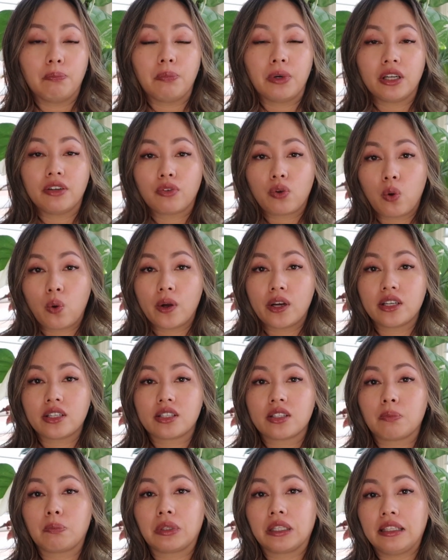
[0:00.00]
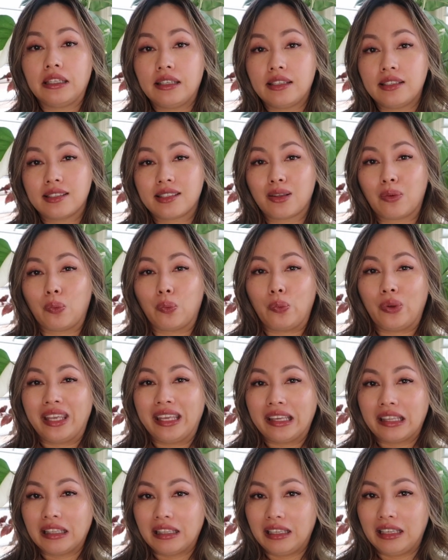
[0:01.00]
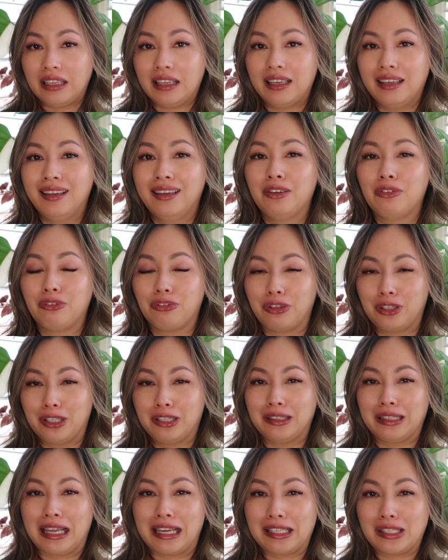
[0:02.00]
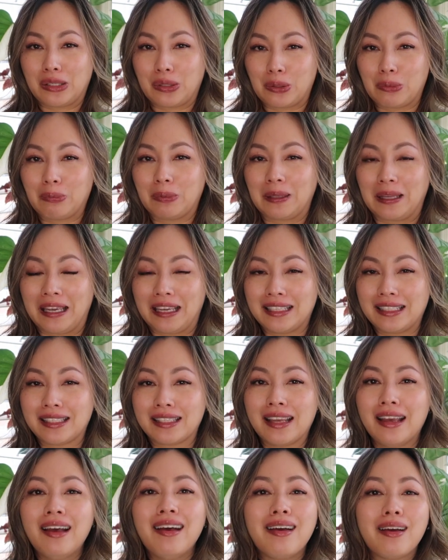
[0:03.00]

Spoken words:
But of course, please weekly fertilize your plants,